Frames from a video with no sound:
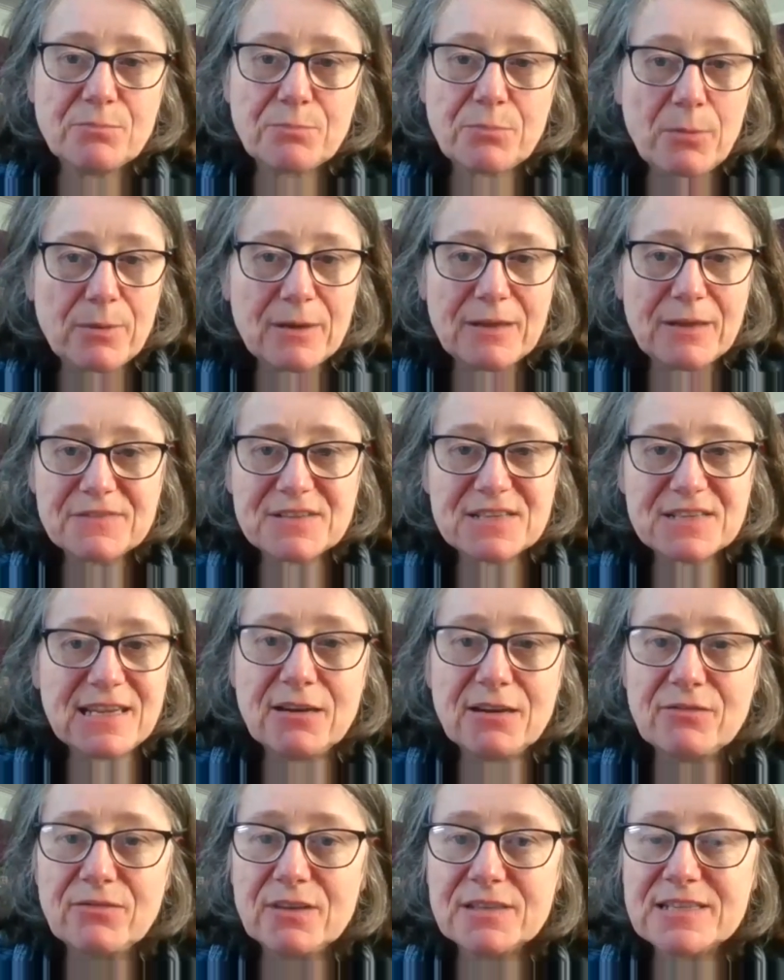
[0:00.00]
probably have
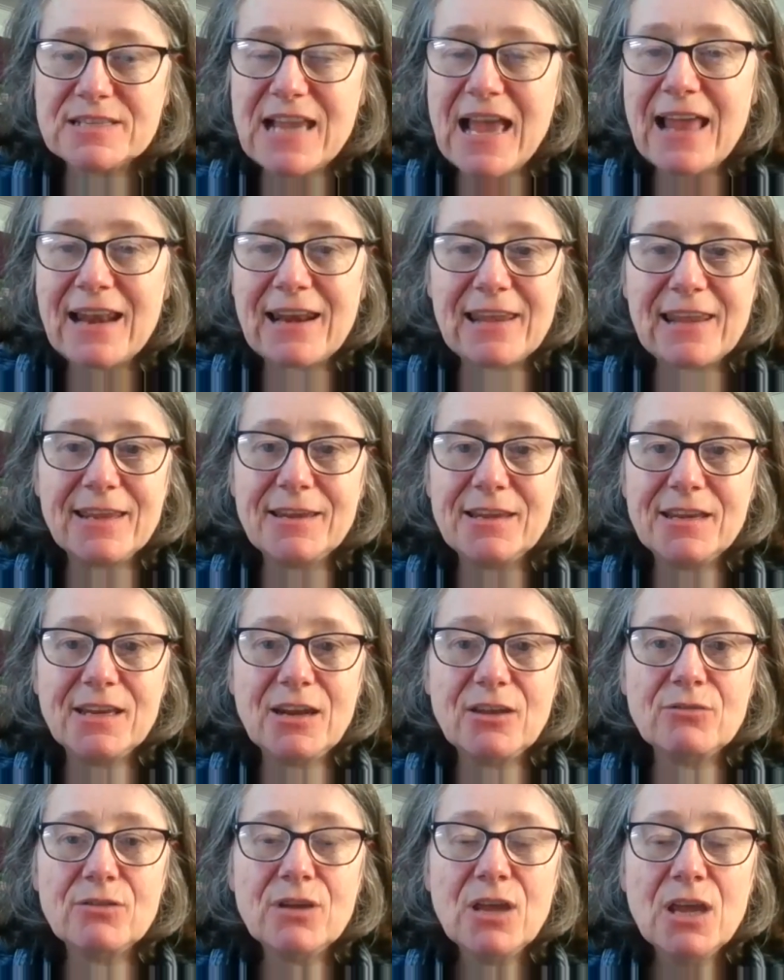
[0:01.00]
seen on the telly,
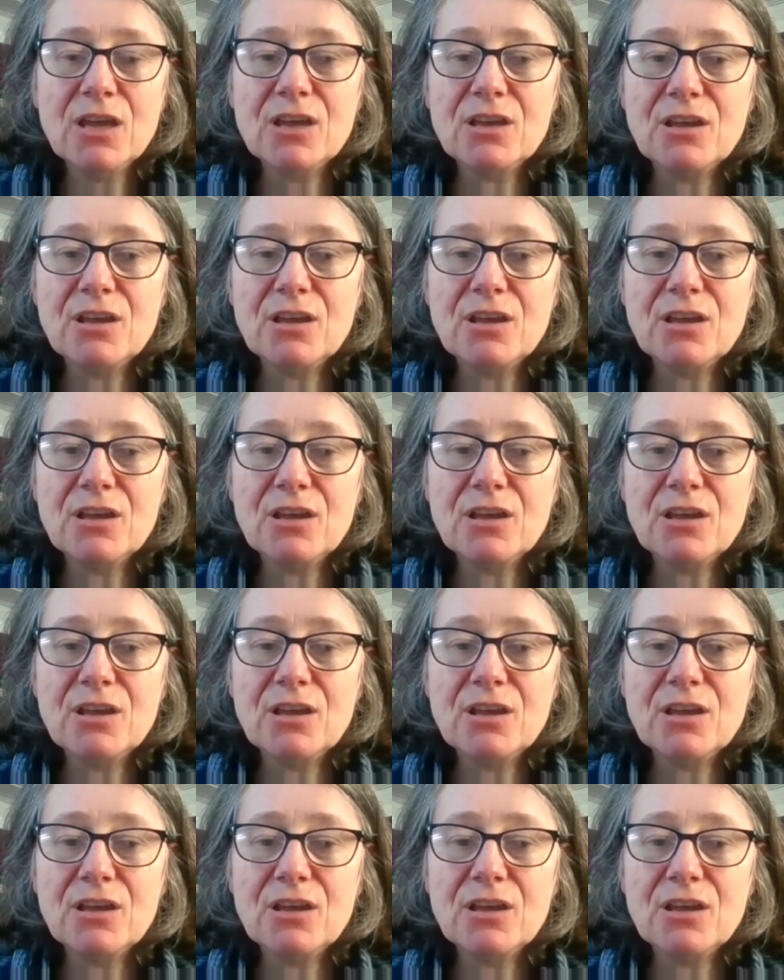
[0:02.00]
you know,